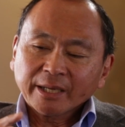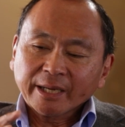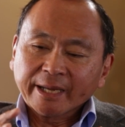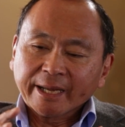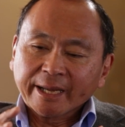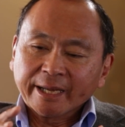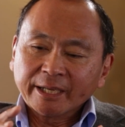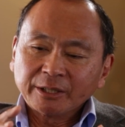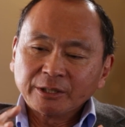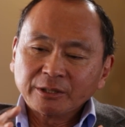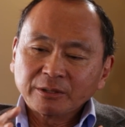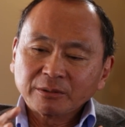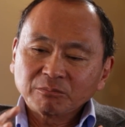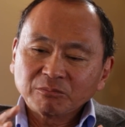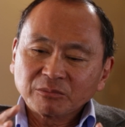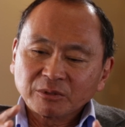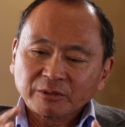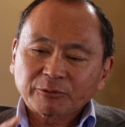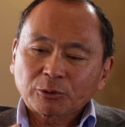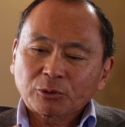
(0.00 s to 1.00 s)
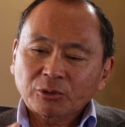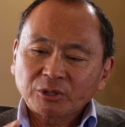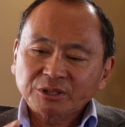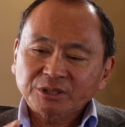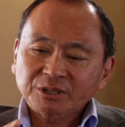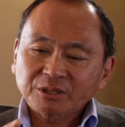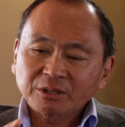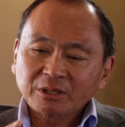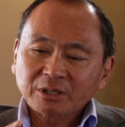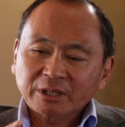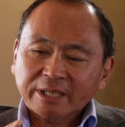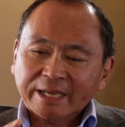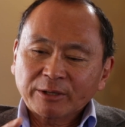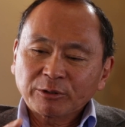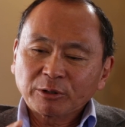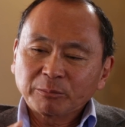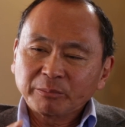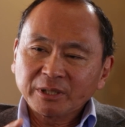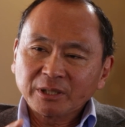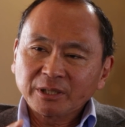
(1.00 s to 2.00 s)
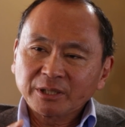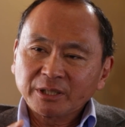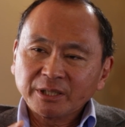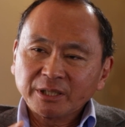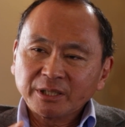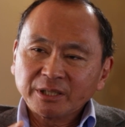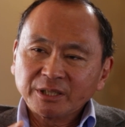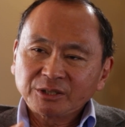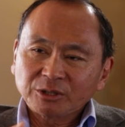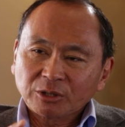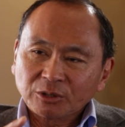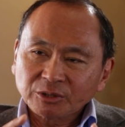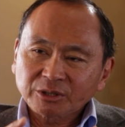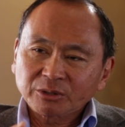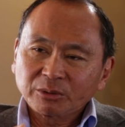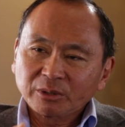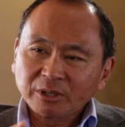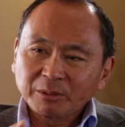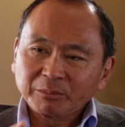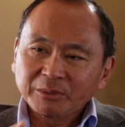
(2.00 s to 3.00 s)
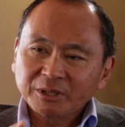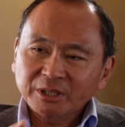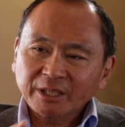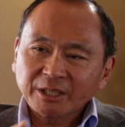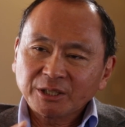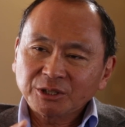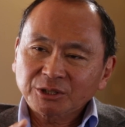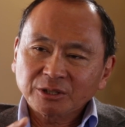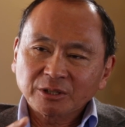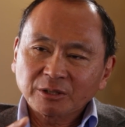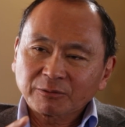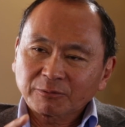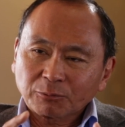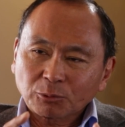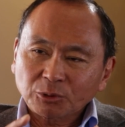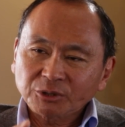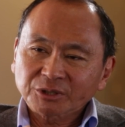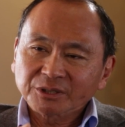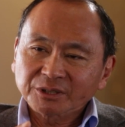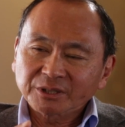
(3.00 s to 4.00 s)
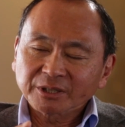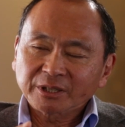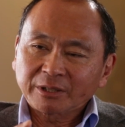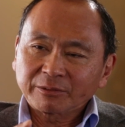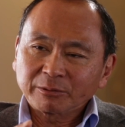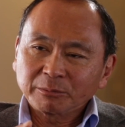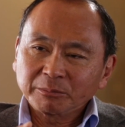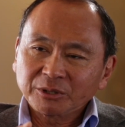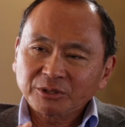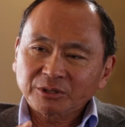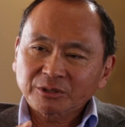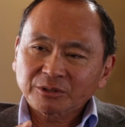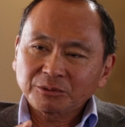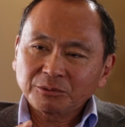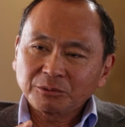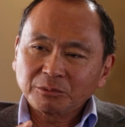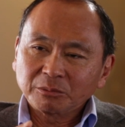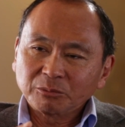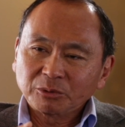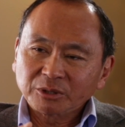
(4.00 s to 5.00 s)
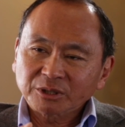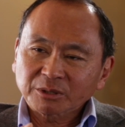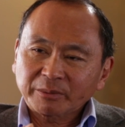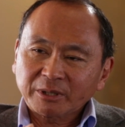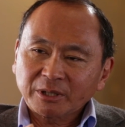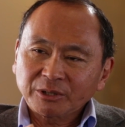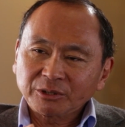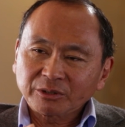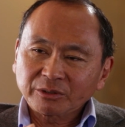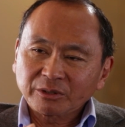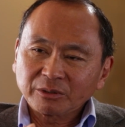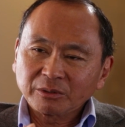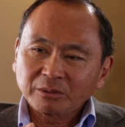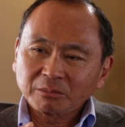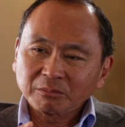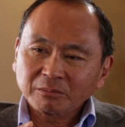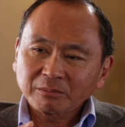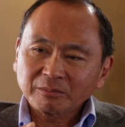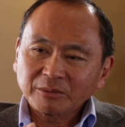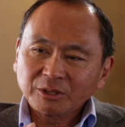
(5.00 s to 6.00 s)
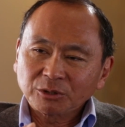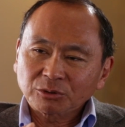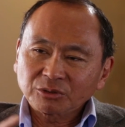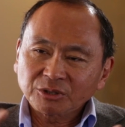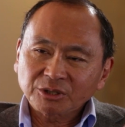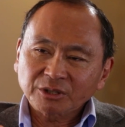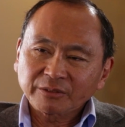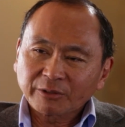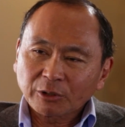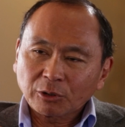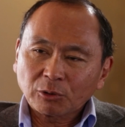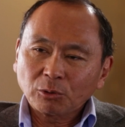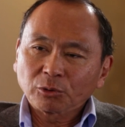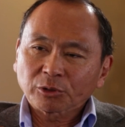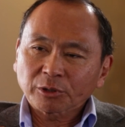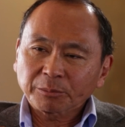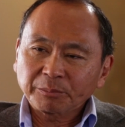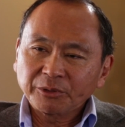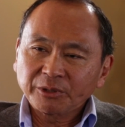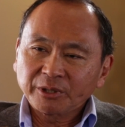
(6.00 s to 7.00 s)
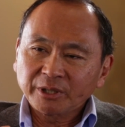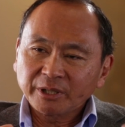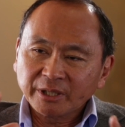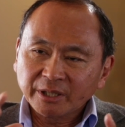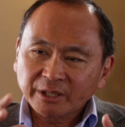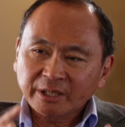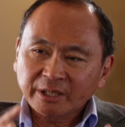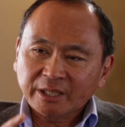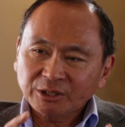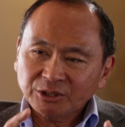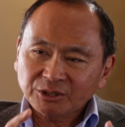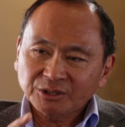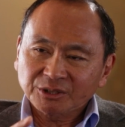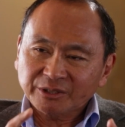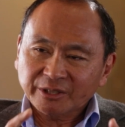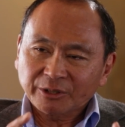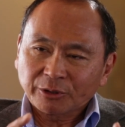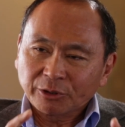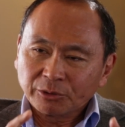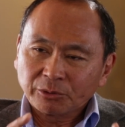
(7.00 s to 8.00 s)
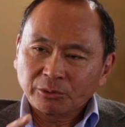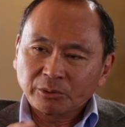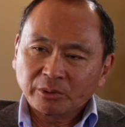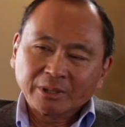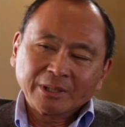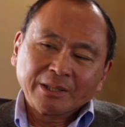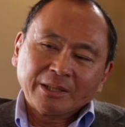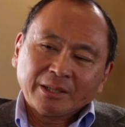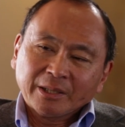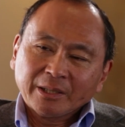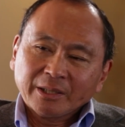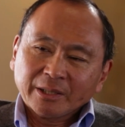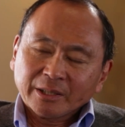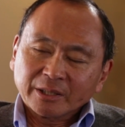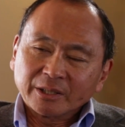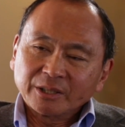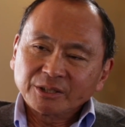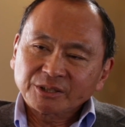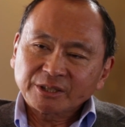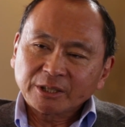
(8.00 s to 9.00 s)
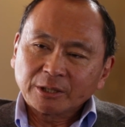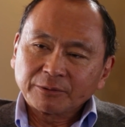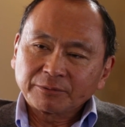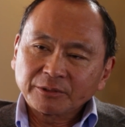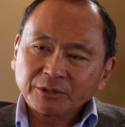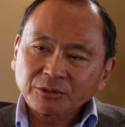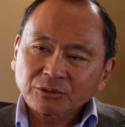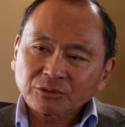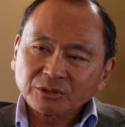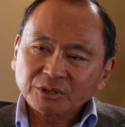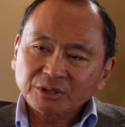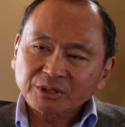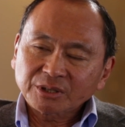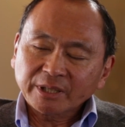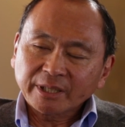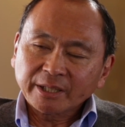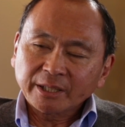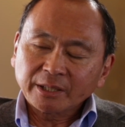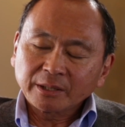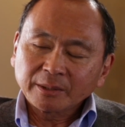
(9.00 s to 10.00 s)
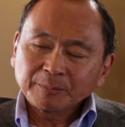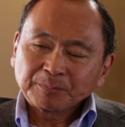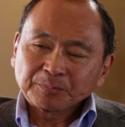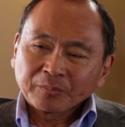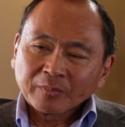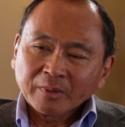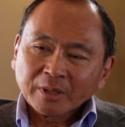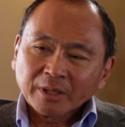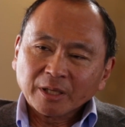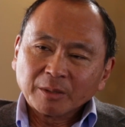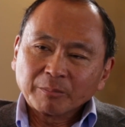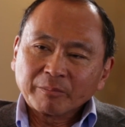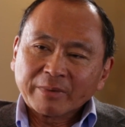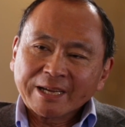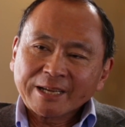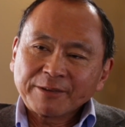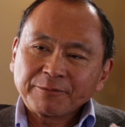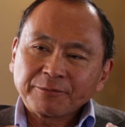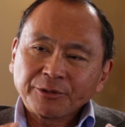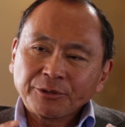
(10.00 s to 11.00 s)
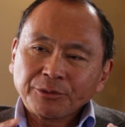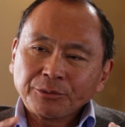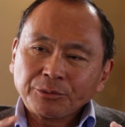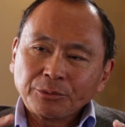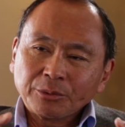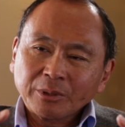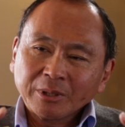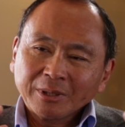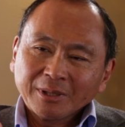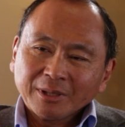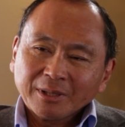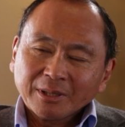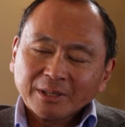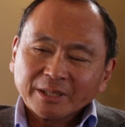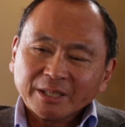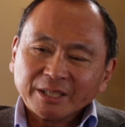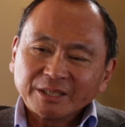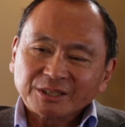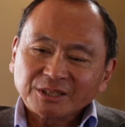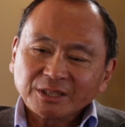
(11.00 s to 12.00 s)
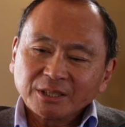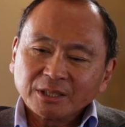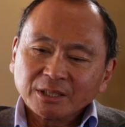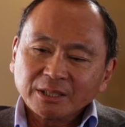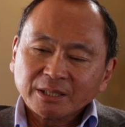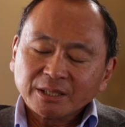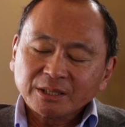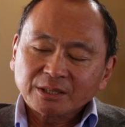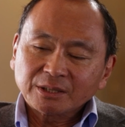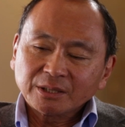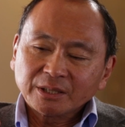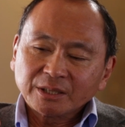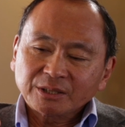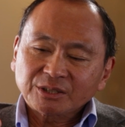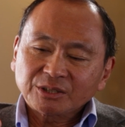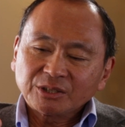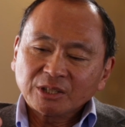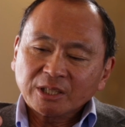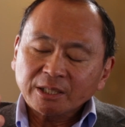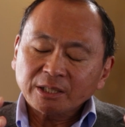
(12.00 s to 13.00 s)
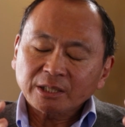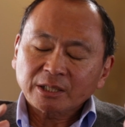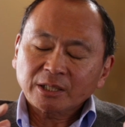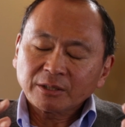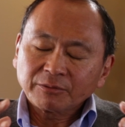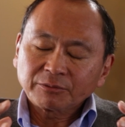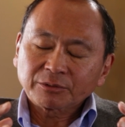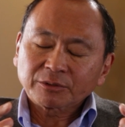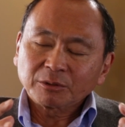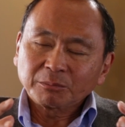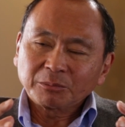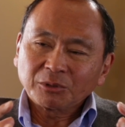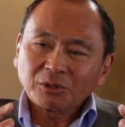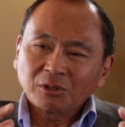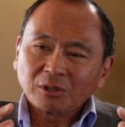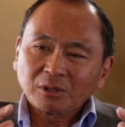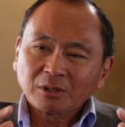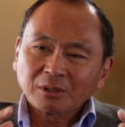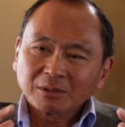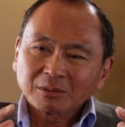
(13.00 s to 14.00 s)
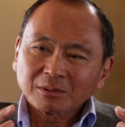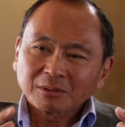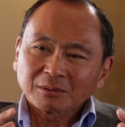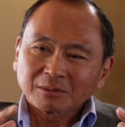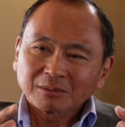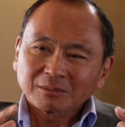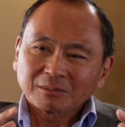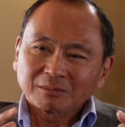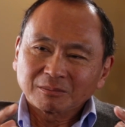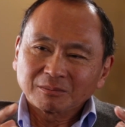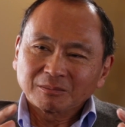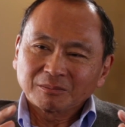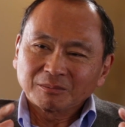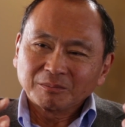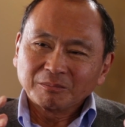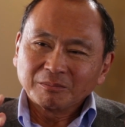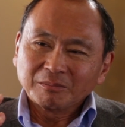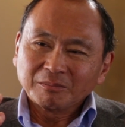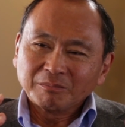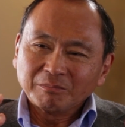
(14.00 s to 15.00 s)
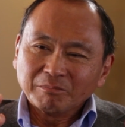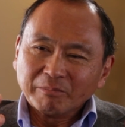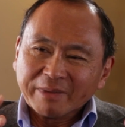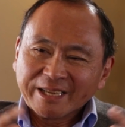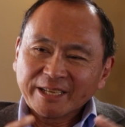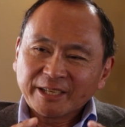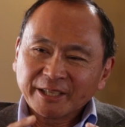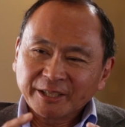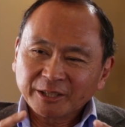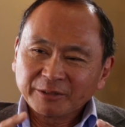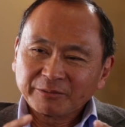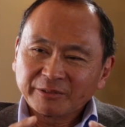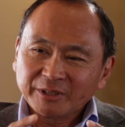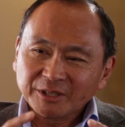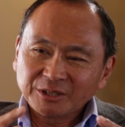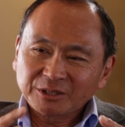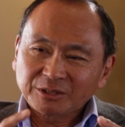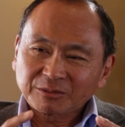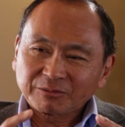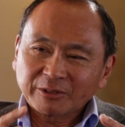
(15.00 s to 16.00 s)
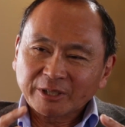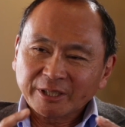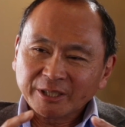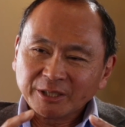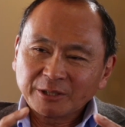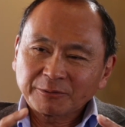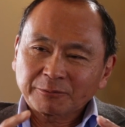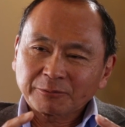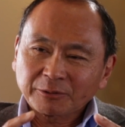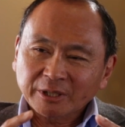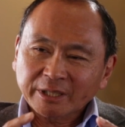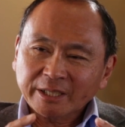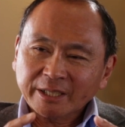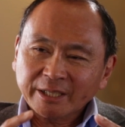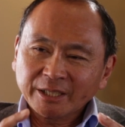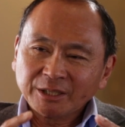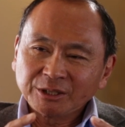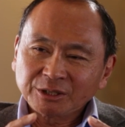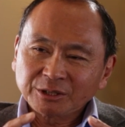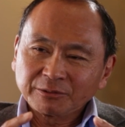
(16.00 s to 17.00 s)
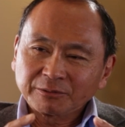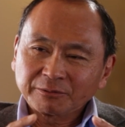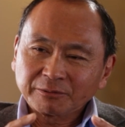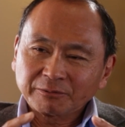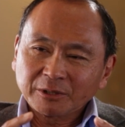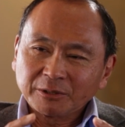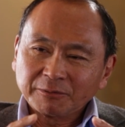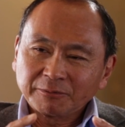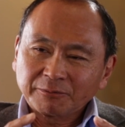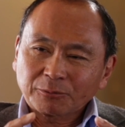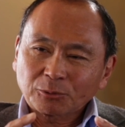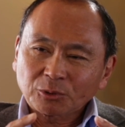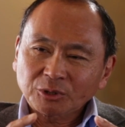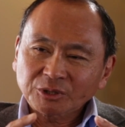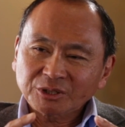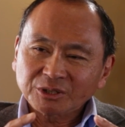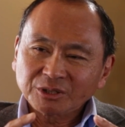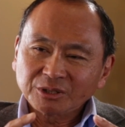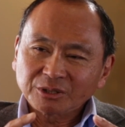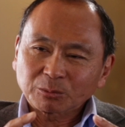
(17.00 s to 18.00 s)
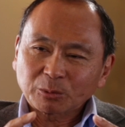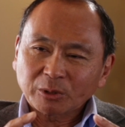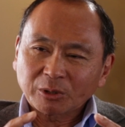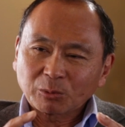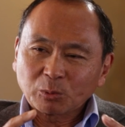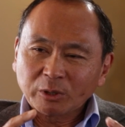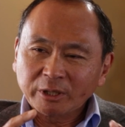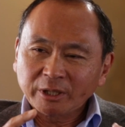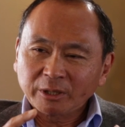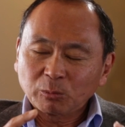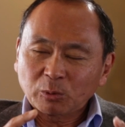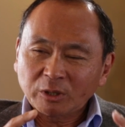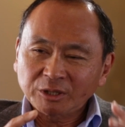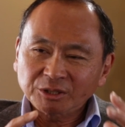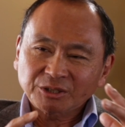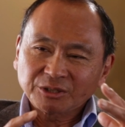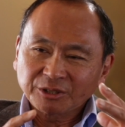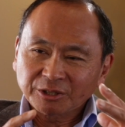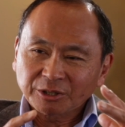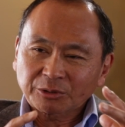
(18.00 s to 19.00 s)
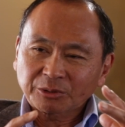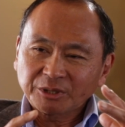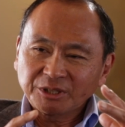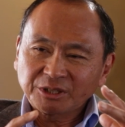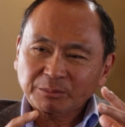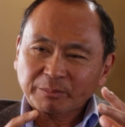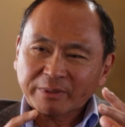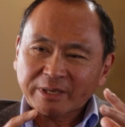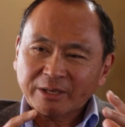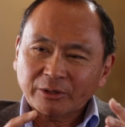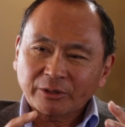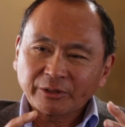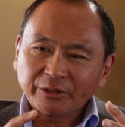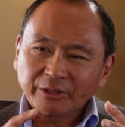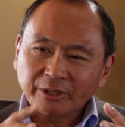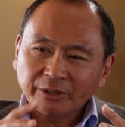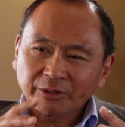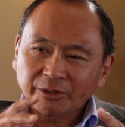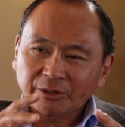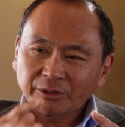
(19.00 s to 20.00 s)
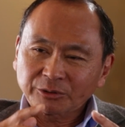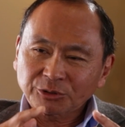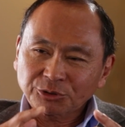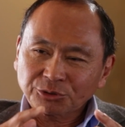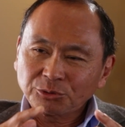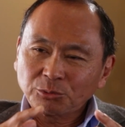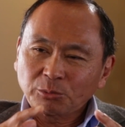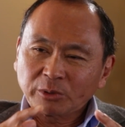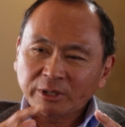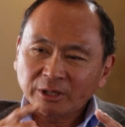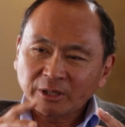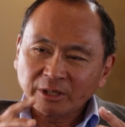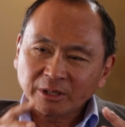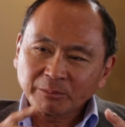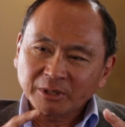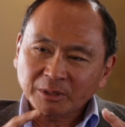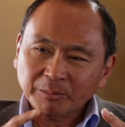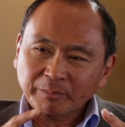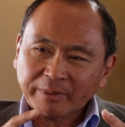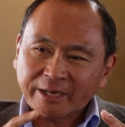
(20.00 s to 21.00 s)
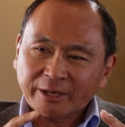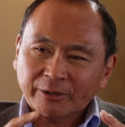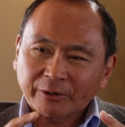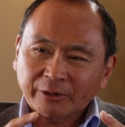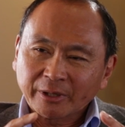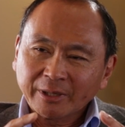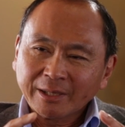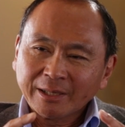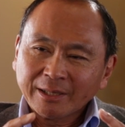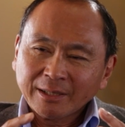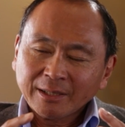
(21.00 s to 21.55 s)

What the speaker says: And of course, accountability is also a limitation. It forces the government to respond to the interests of the whole community, not just their own self-interest. And in my view, it's not a comfortable mating of these very different kinds of forces, where one wants to increase power and the other two want to limit power.